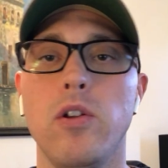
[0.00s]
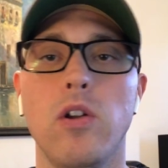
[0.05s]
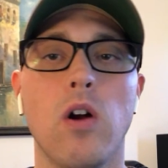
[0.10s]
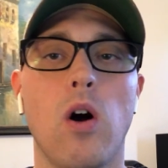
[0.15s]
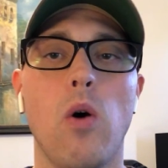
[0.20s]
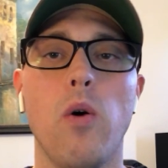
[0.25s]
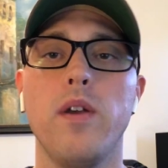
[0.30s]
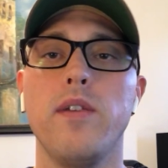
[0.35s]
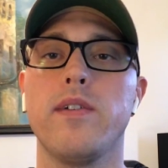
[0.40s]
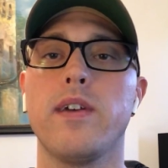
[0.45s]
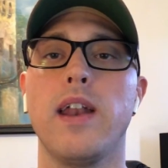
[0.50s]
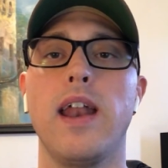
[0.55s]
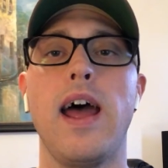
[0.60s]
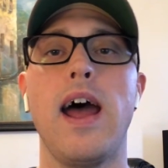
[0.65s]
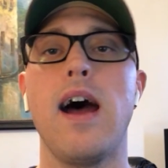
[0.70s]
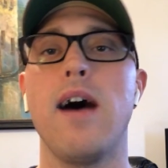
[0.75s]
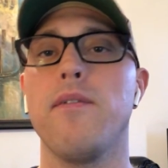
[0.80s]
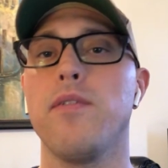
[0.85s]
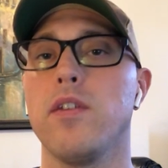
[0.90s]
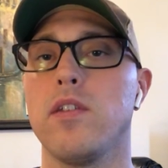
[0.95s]
You're always going to
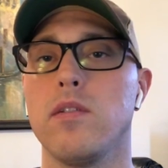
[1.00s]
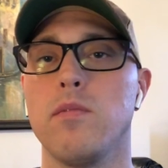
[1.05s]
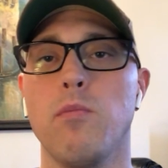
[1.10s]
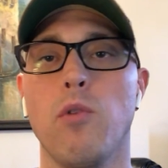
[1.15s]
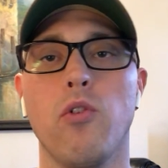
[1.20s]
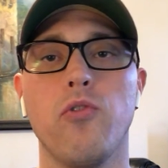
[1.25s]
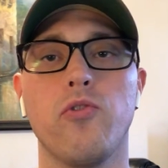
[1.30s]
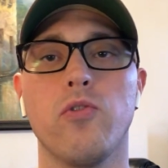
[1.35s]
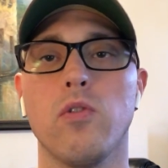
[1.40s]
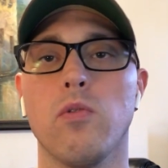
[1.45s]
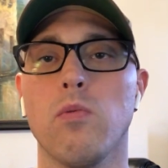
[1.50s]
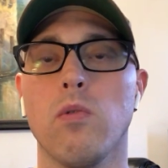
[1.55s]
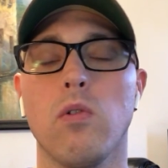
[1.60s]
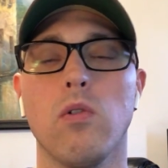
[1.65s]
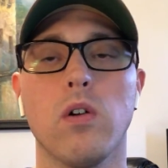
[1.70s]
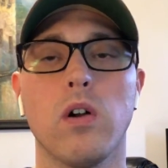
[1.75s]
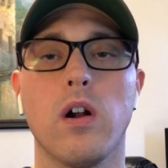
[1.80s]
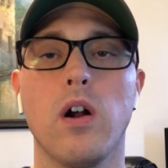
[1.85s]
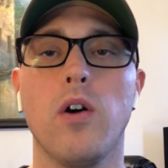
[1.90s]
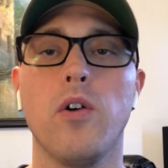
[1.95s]
have this emotional
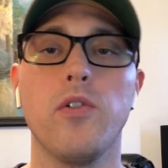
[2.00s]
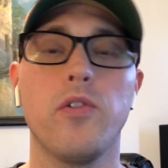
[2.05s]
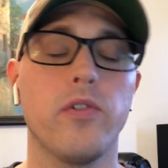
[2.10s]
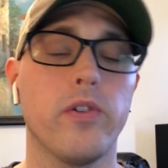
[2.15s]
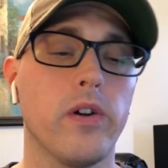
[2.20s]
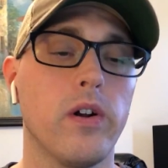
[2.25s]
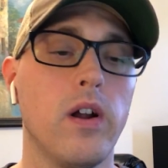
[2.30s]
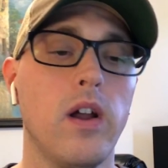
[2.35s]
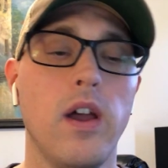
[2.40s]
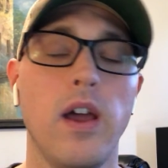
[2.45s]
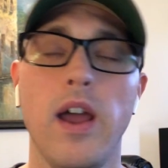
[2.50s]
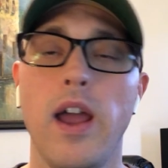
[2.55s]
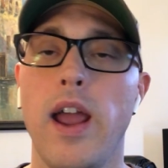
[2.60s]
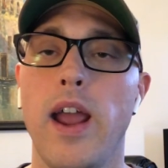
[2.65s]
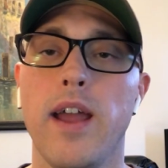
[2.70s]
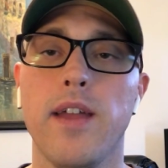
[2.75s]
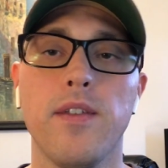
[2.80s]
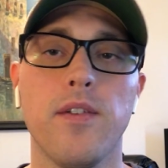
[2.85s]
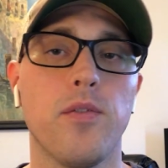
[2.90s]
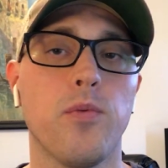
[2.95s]
roller coaster,
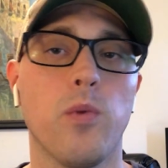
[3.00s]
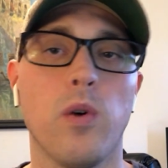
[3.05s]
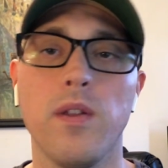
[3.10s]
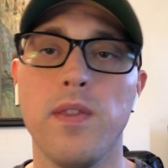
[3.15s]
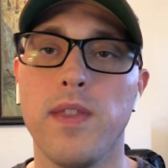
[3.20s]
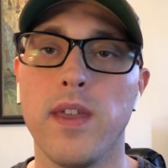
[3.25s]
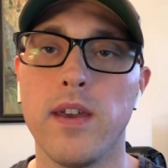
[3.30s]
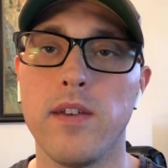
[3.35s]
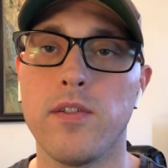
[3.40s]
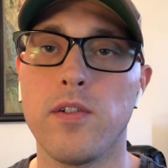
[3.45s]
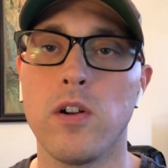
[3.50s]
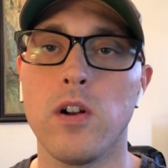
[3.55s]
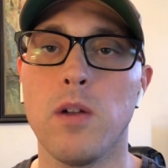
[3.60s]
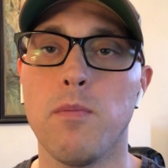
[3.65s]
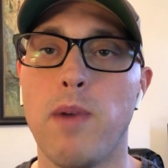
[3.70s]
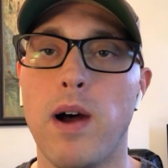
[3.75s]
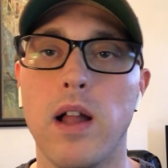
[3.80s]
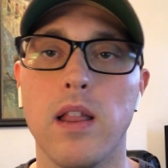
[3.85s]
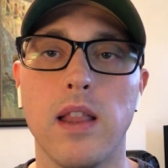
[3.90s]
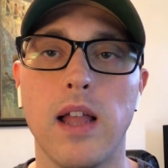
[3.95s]
and there's one thing certain
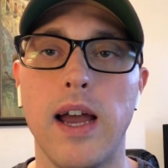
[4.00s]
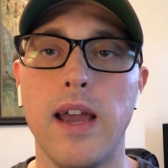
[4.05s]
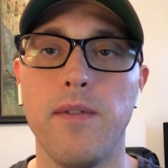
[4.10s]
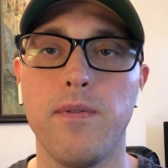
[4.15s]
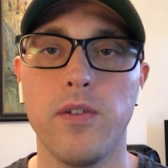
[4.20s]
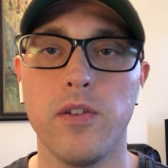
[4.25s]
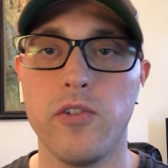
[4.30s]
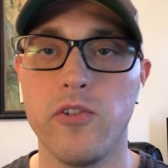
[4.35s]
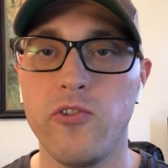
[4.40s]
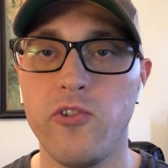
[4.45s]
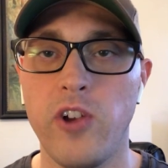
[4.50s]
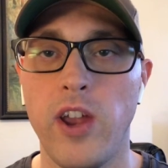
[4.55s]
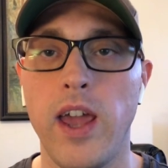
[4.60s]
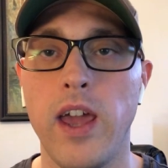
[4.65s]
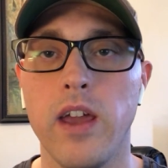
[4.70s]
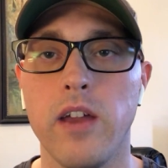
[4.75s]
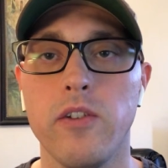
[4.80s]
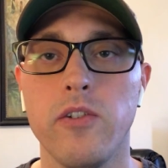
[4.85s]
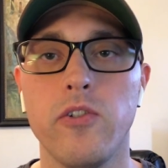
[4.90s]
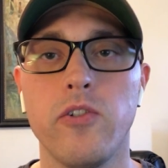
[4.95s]
about life is
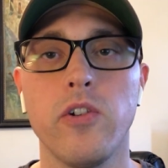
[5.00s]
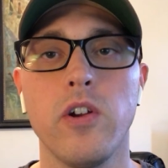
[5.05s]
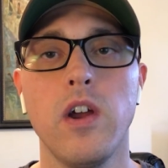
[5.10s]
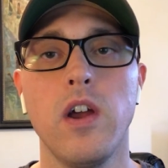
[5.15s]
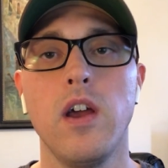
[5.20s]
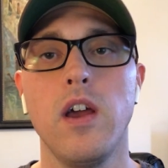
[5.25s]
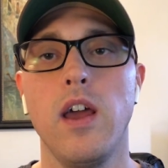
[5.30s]
change,